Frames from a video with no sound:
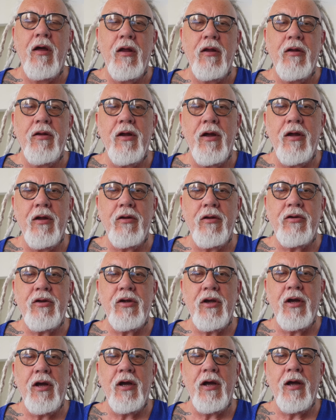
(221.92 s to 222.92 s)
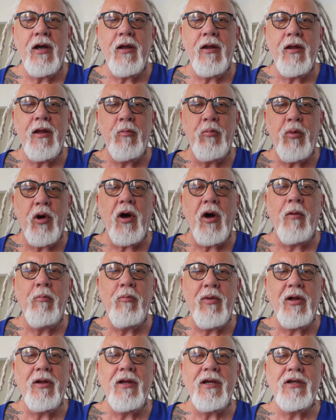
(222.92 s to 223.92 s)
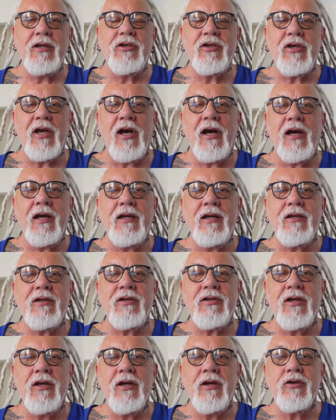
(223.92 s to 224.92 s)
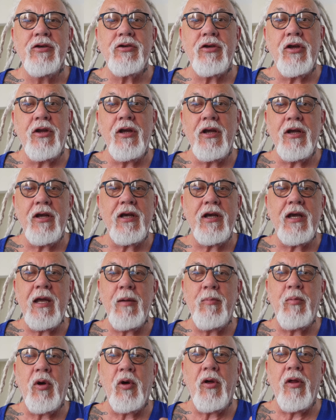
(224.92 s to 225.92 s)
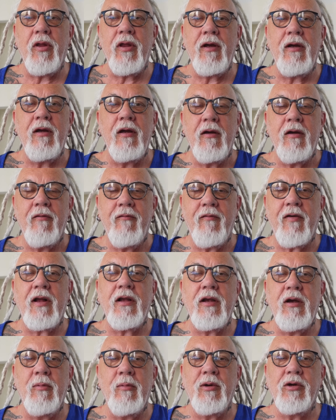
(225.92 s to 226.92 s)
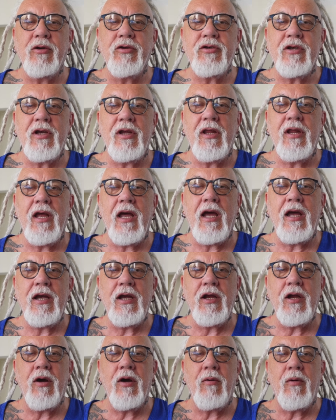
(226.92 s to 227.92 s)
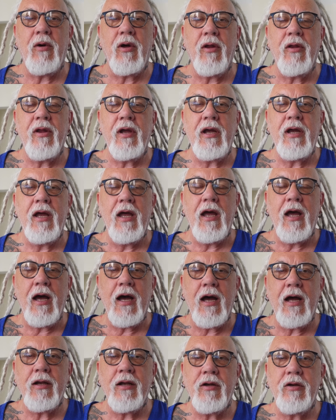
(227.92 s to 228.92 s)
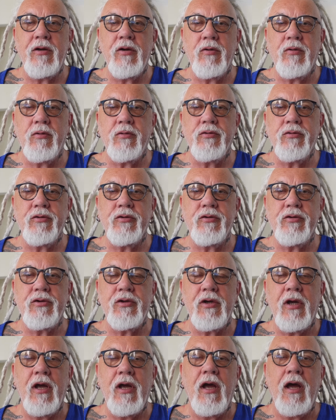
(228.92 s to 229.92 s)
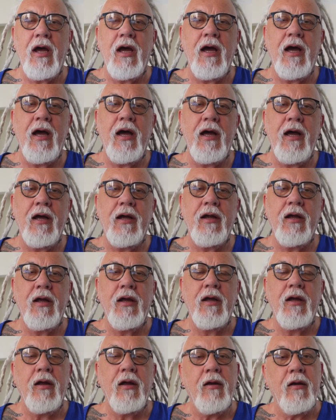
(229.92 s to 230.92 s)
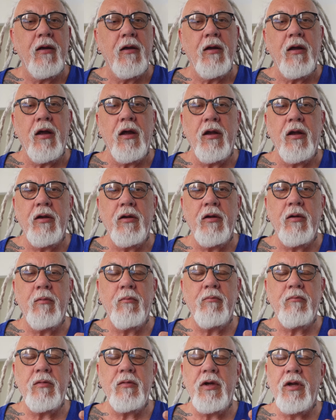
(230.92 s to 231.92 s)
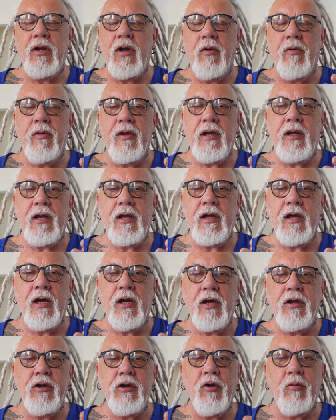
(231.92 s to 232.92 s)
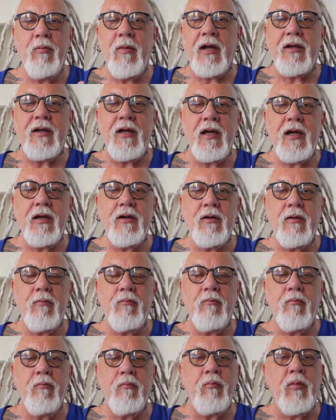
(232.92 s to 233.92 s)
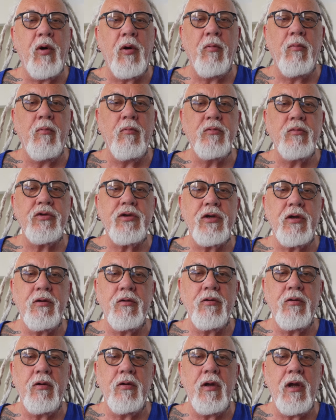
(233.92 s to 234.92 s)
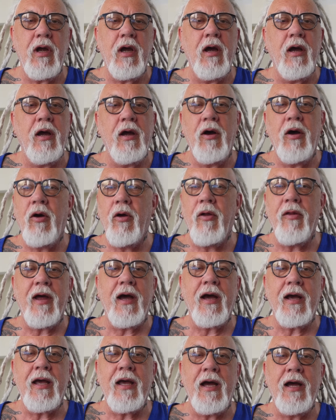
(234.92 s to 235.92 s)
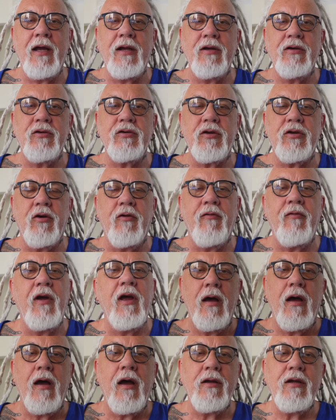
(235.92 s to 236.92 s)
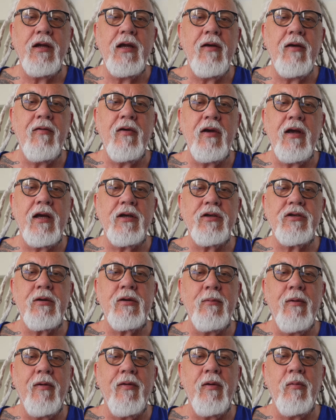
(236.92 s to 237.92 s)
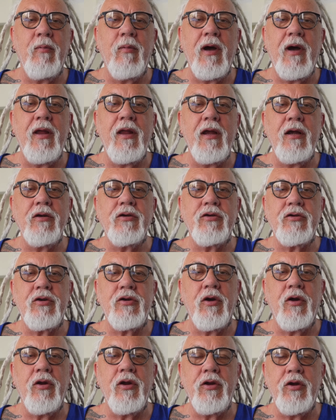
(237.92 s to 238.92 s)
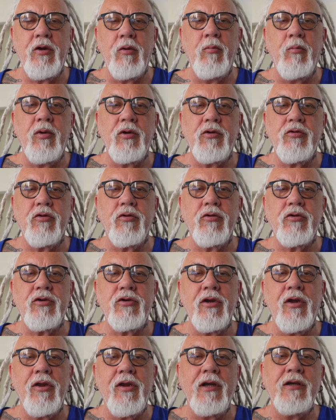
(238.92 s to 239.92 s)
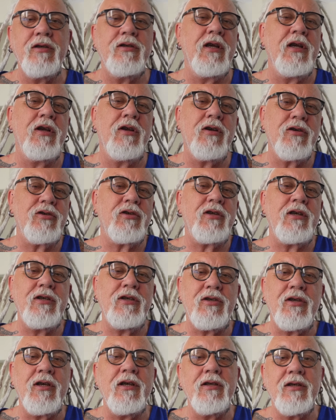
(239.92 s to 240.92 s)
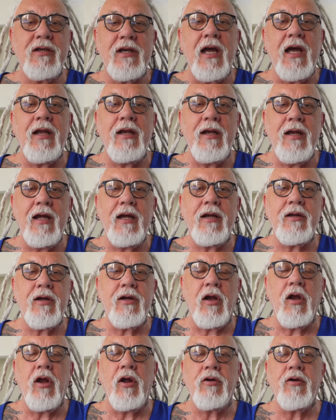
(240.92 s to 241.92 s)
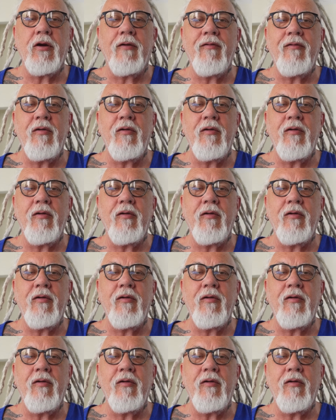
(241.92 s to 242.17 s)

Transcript: that they put on building sites so they can keep all the valuables in there, you know, all the hand tools and, you know, the pneumatic pumps and all that kind of stuff. And you even get some of them where they can store the dumper trucks and things in, because these things get nicked a lot off